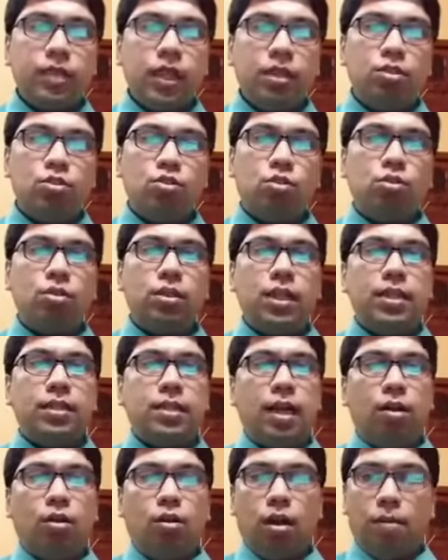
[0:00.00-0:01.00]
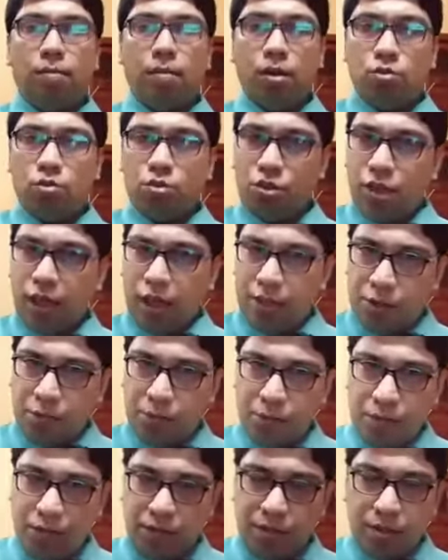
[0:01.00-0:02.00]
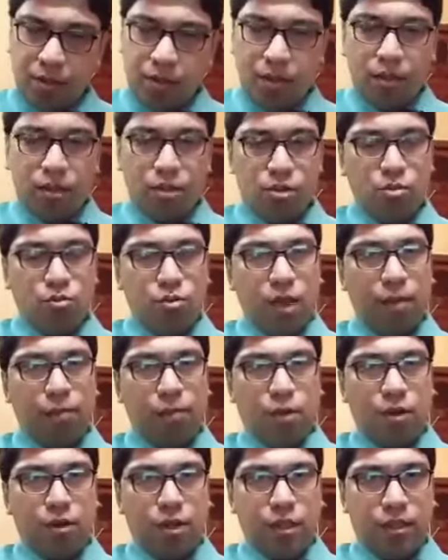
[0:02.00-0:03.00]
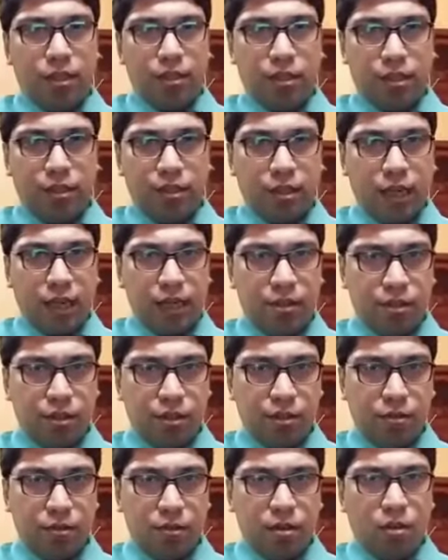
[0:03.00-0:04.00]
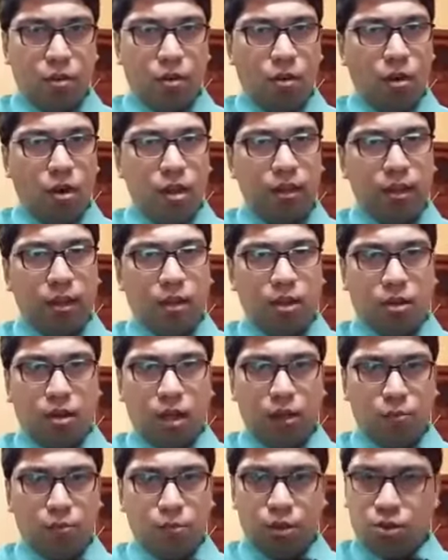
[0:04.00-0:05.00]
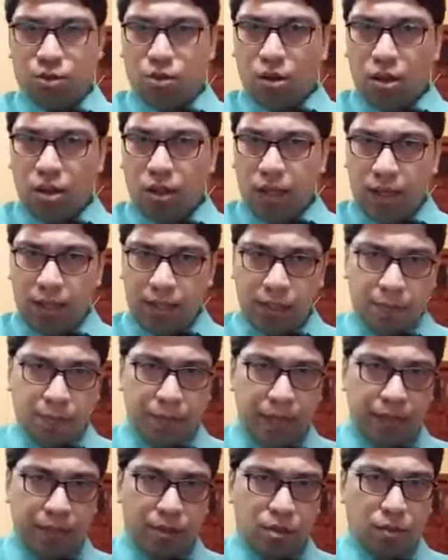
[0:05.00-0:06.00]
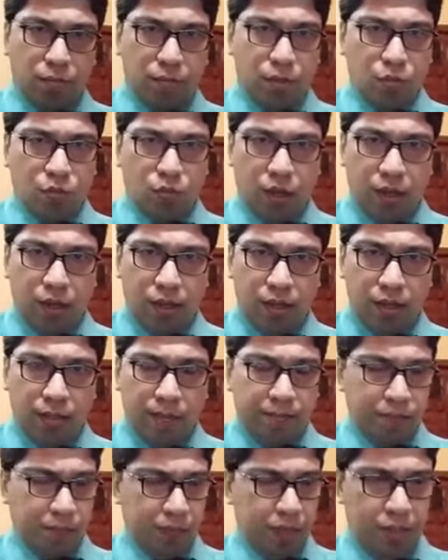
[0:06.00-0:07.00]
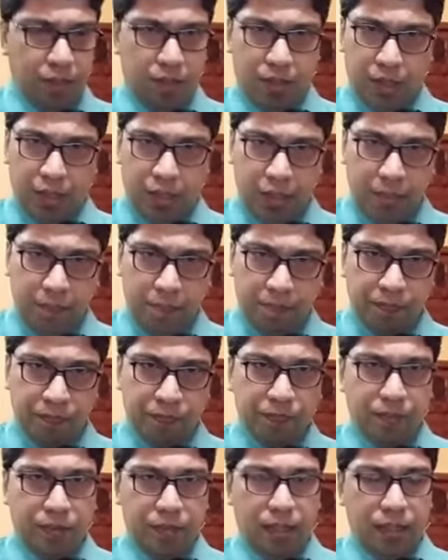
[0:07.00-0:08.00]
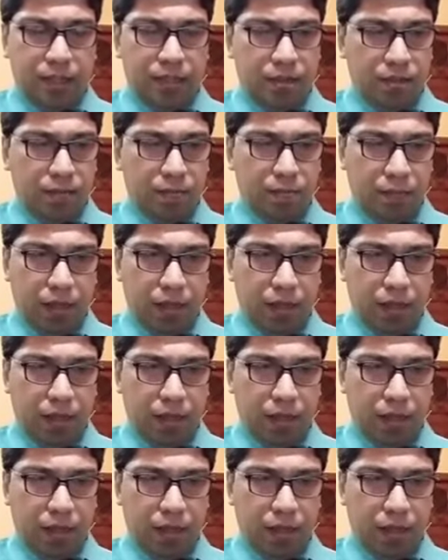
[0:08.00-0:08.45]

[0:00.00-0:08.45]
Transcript: So these are all about transfers. So we have already discussed almost all the aspects of a ward, its setup, its